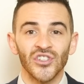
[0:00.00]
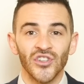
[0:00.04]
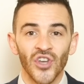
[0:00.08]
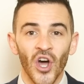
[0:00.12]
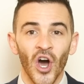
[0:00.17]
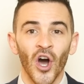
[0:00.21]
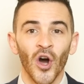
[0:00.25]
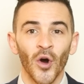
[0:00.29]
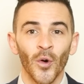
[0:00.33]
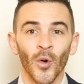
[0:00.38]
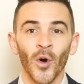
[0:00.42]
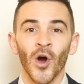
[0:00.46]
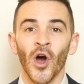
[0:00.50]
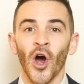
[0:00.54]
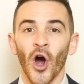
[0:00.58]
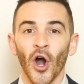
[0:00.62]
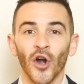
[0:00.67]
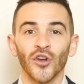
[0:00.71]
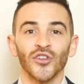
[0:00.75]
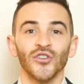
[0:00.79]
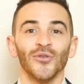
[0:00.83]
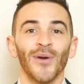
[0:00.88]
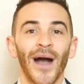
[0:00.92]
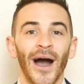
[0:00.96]
no,
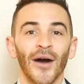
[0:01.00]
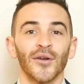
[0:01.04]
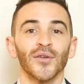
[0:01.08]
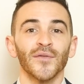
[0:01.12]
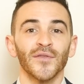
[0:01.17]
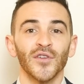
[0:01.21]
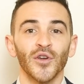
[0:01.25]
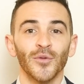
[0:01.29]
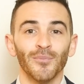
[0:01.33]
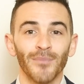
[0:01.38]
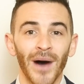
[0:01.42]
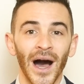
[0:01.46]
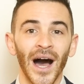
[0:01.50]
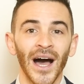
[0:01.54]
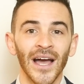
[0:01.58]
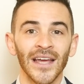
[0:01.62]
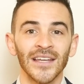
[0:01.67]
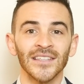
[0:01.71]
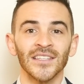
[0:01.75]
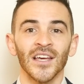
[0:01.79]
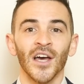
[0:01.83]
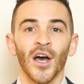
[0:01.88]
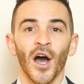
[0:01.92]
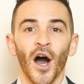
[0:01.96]
are you out of your
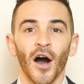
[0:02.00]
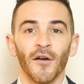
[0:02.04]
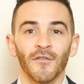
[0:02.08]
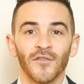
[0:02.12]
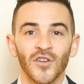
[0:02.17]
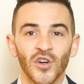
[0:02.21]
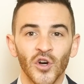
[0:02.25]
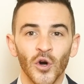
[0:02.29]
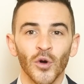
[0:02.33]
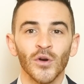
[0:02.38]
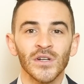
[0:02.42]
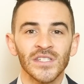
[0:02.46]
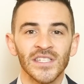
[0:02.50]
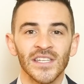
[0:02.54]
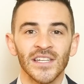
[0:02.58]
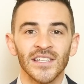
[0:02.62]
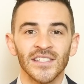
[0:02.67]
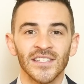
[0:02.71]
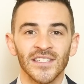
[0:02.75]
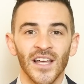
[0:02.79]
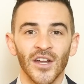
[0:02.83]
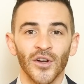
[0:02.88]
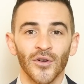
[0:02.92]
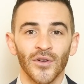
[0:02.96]
mind? Of course it
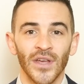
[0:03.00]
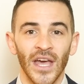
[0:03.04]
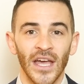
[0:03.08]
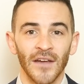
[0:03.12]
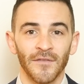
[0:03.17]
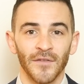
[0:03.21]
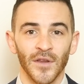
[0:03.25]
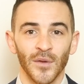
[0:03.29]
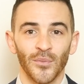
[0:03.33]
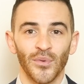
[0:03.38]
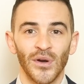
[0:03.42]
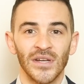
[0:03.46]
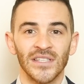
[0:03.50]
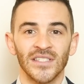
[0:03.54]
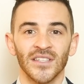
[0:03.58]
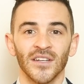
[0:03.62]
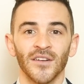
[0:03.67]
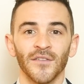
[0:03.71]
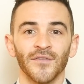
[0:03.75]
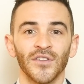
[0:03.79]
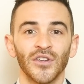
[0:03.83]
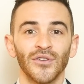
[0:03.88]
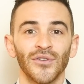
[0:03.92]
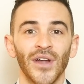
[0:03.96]
is not okay for the
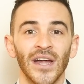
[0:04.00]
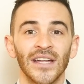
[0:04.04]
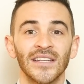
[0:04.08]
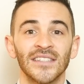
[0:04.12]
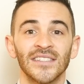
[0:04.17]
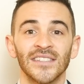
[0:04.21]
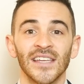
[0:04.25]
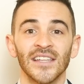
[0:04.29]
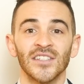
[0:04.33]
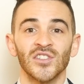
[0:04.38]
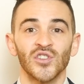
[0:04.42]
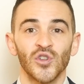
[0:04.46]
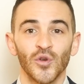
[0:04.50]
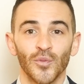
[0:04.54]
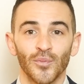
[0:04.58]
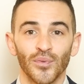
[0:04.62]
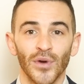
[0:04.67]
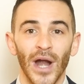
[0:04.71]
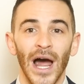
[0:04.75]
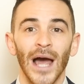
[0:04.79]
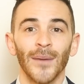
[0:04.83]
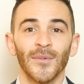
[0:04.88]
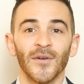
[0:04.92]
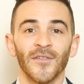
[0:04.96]
President of the United States to
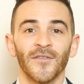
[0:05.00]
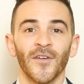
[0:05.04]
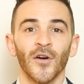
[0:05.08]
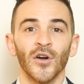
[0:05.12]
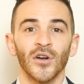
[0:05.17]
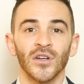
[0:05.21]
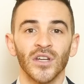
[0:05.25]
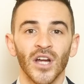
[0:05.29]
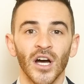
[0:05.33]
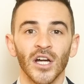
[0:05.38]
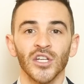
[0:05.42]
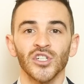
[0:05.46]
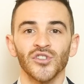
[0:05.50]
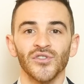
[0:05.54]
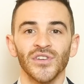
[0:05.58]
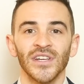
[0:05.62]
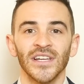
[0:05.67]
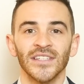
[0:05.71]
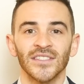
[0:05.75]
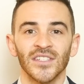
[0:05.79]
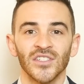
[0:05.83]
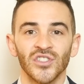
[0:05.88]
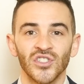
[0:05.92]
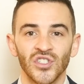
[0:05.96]
bribe a foreign country
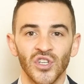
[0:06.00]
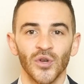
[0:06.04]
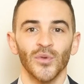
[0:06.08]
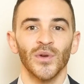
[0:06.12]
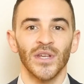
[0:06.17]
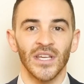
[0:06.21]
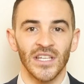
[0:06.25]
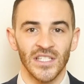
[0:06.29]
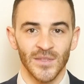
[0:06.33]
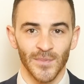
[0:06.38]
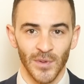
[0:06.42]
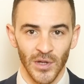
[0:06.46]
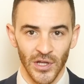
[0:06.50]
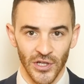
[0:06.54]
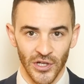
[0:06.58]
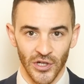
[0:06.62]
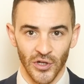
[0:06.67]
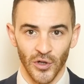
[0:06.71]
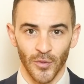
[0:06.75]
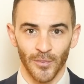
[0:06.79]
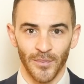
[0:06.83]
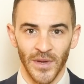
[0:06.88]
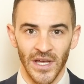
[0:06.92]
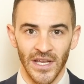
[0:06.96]
into doing his
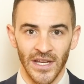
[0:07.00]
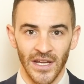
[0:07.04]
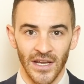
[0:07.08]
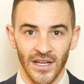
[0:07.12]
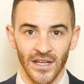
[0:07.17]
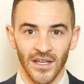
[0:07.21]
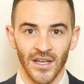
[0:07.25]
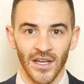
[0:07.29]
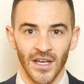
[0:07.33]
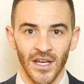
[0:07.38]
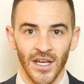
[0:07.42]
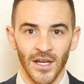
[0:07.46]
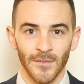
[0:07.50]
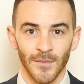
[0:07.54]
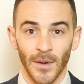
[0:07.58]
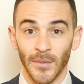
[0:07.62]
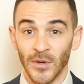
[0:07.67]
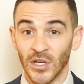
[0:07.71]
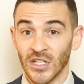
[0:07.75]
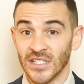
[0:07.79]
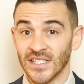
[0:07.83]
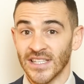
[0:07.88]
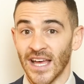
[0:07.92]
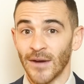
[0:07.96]
political bidding. But
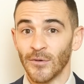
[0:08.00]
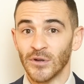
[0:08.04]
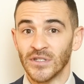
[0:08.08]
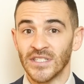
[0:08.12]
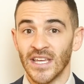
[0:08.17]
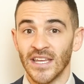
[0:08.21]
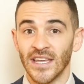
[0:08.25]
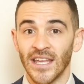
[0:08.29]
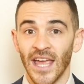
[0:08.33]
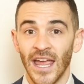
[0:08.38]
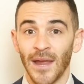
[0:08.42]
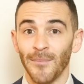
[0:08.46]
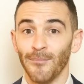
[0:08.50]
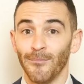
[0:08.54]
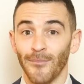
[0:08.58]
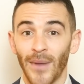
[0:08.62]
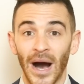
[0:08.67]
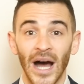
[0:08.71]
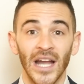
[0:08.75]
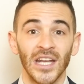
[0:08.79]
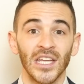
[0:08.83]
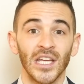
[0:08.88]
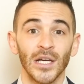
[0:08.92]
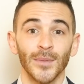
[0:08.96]
because that would take a
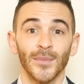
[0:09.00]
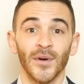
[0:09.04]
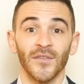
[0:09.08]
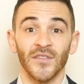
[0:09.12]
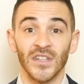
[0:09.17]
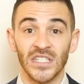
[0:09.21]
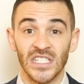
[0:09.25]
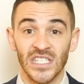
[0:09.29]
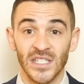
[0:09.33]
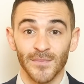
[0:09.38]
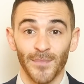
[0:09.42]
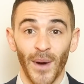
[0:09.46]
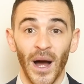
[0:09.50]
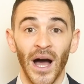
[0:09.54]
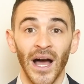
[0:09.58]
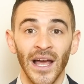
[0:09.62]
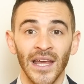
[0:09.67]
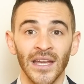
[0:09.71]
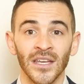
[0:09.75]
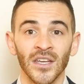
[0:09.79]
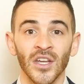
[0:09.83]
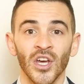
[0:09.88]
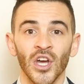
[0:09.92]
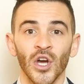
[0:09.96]
modicum of a
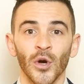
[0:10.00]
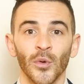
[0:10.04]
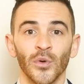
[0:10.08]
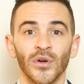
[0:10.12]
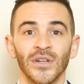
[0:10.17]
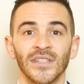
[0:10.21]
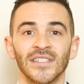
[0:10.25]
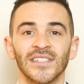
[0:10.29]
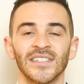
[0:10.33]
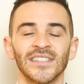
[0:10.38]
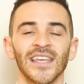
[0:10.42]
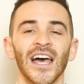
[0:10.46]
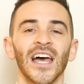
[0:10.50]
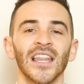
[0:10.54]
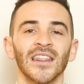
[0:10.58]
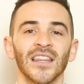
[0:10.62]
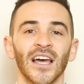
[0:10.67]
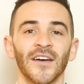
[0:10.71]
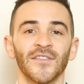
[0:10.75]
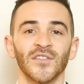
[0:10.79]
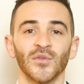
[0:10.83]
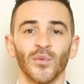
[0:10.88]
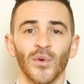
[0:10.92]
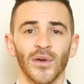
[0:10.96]
spine, we're instead
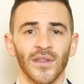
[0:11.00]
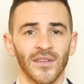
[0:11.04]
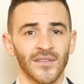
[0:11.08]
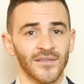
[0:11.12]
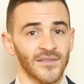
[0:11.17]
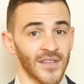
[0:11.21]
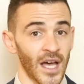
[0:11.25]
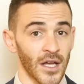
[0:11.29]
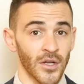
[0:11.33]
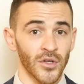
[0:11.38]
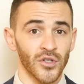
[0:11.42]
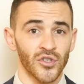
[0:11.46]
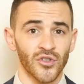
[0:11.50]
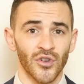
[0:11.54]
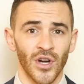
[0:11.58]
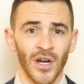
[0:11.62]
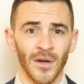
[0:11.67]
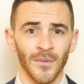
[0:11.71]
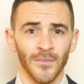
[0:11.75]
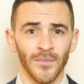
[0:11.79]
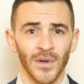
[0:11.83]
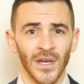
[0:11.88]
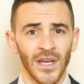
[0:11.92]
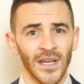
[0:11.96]
left with Donald
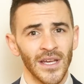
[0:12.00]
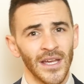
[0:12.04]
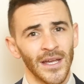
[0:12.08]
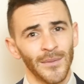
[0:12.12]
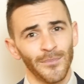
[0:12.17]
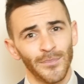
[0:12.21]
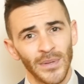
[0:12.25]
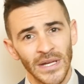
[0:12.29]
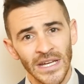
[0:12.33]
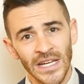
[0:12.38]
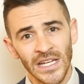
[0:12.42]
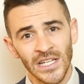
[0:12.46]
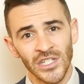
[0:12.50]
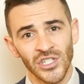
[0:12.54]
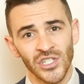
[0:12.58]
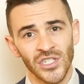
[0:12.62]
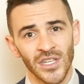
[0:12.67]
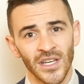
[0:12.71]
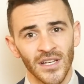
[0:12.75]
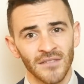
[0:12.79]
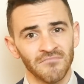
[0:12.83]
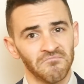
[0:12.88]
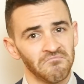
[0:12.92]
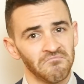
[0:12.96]
Trump, impeached,